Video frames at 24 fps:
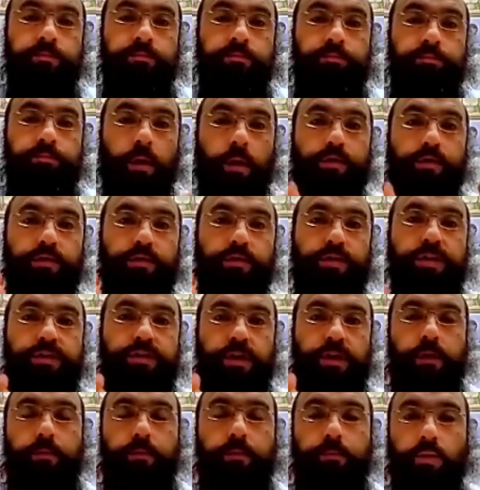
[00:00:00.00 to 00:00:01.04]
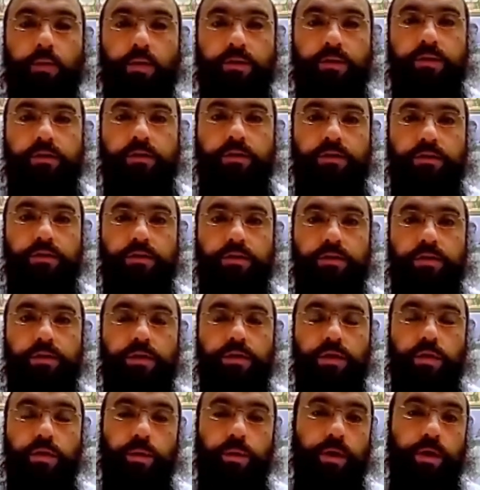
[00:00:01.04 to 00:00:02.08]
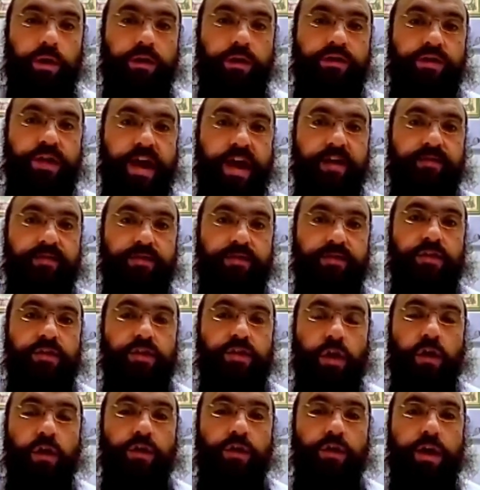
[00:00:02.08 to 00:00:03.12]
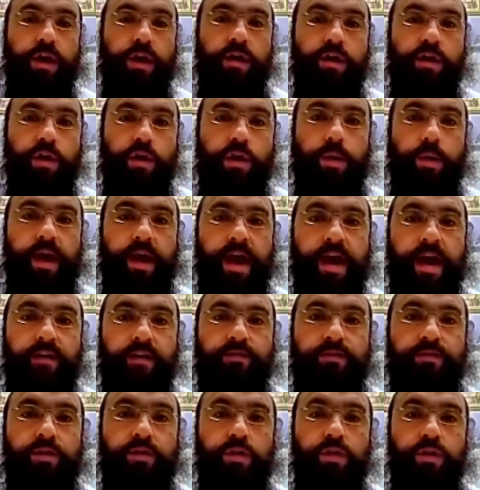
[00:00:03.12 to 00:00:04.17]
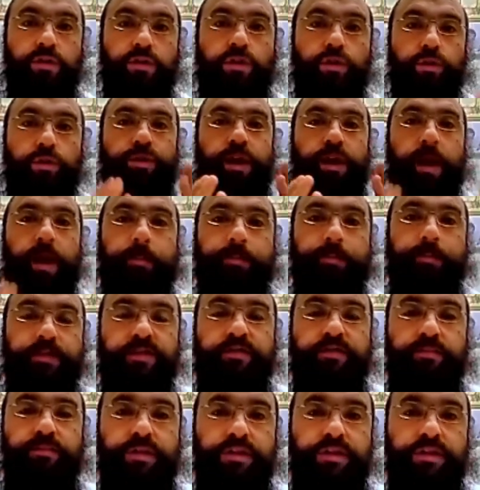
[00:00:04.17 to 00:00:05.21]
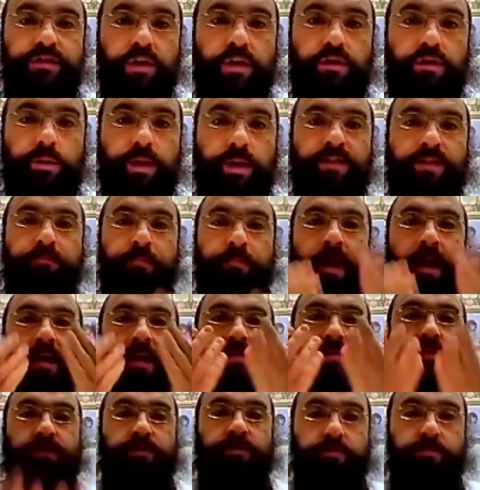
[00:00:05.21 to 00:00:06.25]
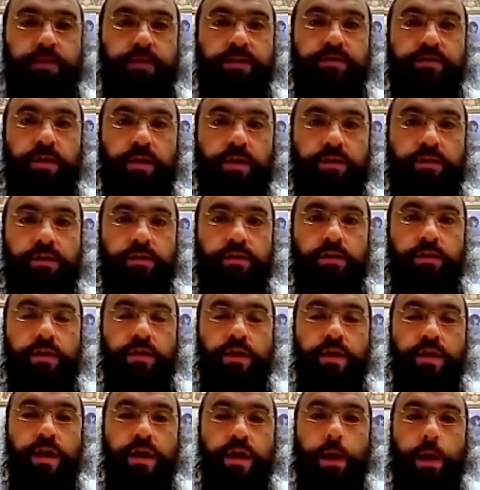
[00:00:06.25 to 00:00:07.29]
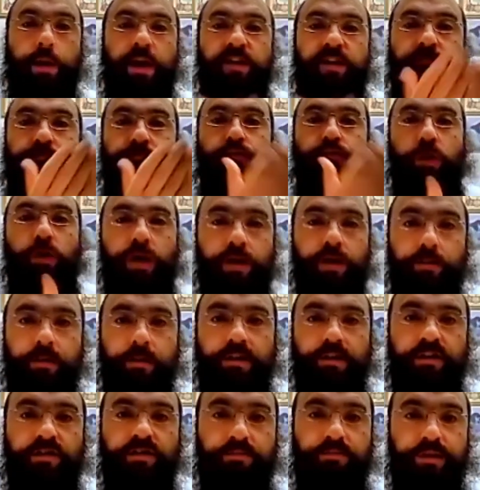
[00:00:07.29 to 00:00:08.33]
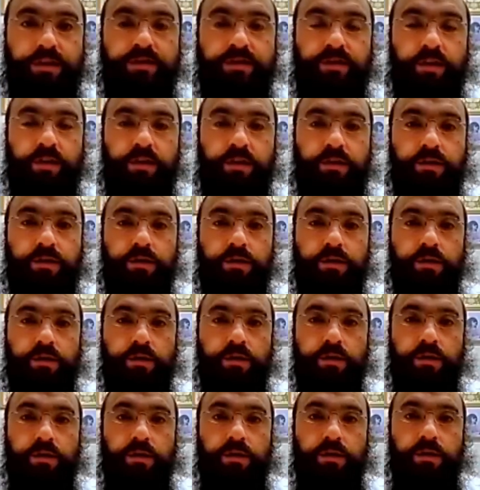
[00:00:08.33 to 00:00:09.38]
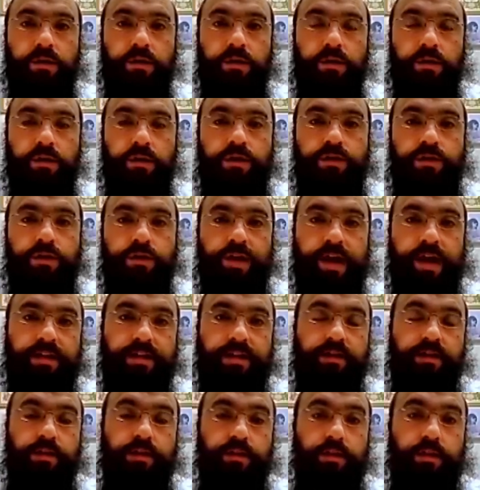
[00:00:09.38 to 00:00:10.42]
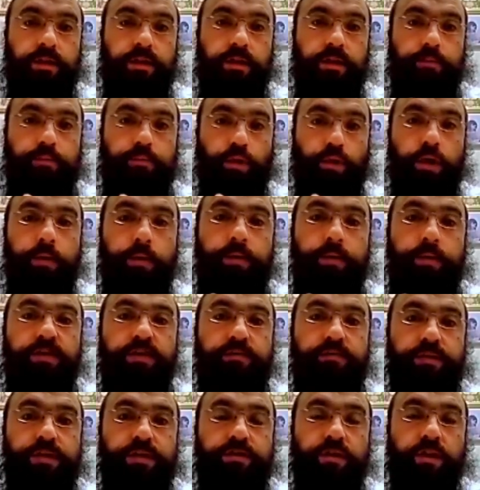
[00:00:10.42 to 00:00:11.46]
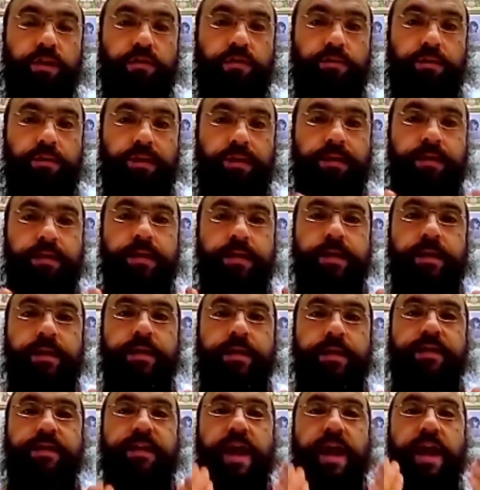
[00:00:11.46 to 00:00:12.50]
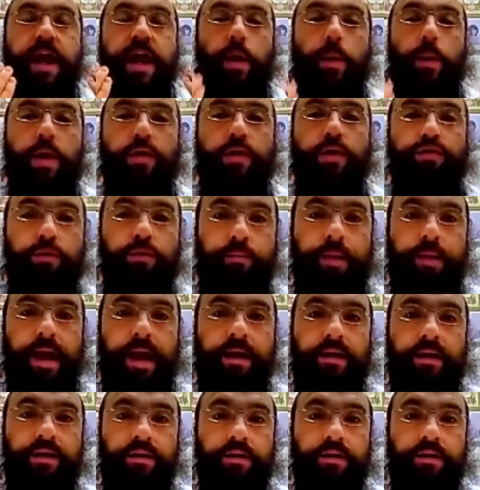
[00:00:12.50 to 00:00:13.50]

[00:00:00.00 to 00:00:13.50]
Both of these are important. We also have in the Torah, we have two types of mitzvot. We have positive mitzvot and we have prohibitive mitzvot. So that's the prohibitive mitzvot means staying away from bad.